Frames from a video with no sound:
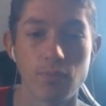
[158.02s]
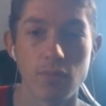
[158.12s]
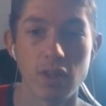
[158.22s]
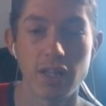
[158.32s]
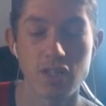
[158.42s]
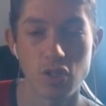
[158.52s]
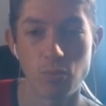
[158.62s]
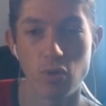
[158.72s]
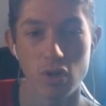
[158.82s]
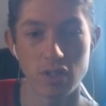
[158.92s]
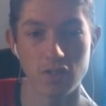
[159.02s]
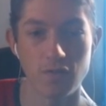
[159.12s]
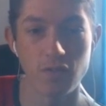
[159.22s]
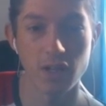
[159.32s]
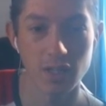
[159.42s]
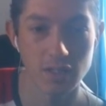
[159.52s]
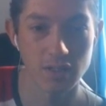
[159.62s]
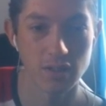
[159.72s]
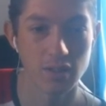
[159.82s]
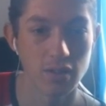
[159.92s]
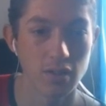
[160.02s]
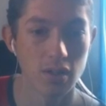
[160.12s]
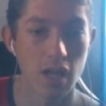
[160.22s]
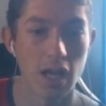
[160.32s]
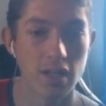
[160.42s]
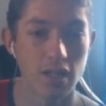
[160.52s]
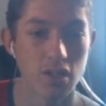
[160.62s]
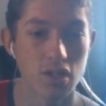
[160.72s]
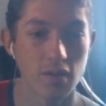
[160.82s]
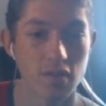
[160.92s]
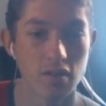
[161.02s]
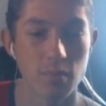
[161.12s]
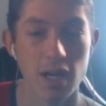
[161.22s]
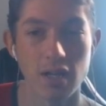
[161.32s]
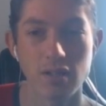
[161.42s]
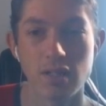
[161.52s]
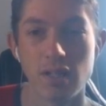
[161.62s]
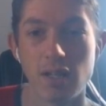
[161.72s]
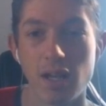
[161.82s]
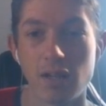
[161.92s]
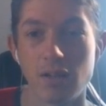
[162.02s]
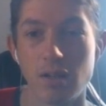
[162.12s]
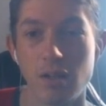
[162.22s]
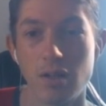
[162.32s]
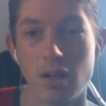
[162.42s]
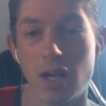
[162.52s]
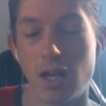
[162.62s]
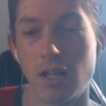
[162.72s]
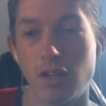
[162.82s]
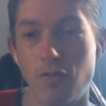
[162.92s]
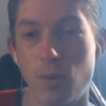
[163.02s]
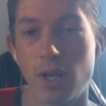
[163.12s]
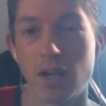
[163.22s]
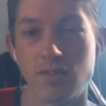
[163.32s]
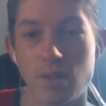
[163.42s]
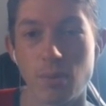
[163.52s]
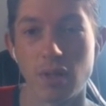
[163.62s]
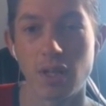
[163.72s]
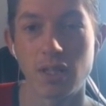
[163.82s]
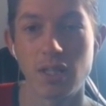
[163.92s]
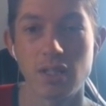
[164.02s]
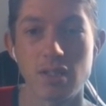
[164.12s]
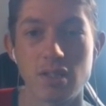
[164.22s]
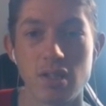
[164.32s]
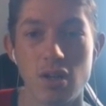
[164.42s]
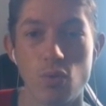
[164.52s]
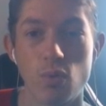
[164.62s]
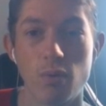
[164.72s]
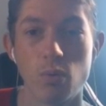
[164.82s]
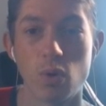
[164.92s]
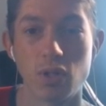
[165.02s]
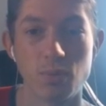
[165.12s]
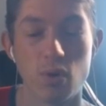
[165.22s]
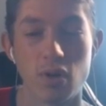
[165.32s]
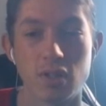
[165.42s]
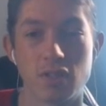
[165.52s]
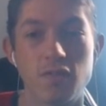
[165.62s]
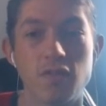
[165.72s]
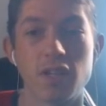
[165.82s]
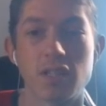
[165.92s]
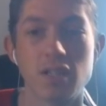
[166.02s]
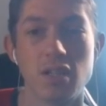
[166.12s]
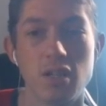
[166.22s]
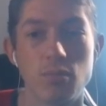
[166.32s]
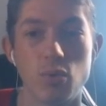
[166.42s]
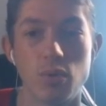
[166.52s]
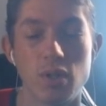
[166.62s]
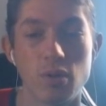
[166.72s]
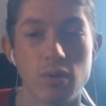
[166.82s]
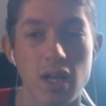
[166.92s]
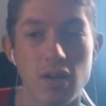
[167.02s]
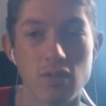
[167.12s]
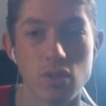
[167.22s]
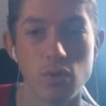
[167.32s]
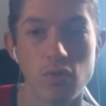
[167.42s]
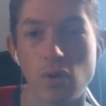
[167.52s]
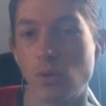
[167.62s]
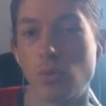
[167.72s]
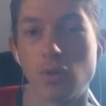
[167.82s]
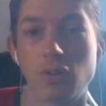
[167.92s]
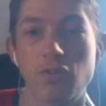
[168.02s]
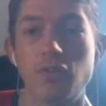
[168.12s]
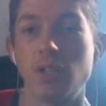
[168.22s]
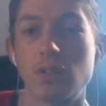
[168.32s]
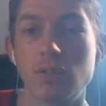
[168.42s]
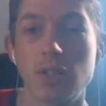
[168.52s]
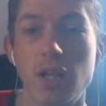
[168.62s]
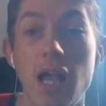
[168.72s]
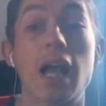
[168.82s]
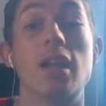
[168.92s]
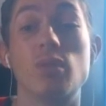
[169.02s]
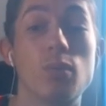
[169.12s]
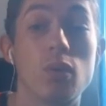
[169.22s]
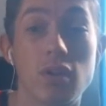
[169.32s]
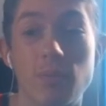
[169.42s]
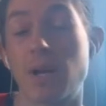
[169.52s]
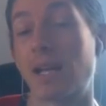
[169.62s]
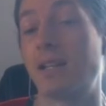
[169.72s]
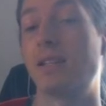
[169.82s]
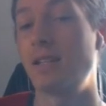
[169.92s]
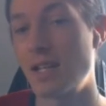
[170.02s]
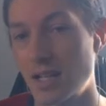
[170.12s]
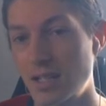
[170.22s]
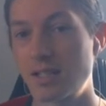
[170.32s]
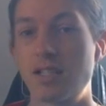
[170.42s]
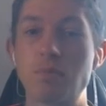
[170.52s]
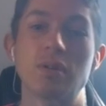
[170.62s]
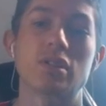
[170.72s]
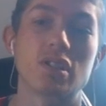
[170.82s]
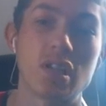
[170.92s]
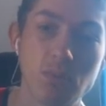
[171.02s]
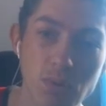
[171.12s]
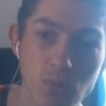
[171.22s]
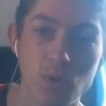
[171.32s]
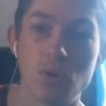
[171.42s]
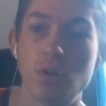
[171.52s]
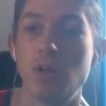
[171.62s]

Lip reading: Lets you proc its effect, and then shuffles it back into the deck. And if we have something like this, where we want to proc its effect, but we don't want to have it too vulnerable on the field, and we want it back in the deck to special summon more,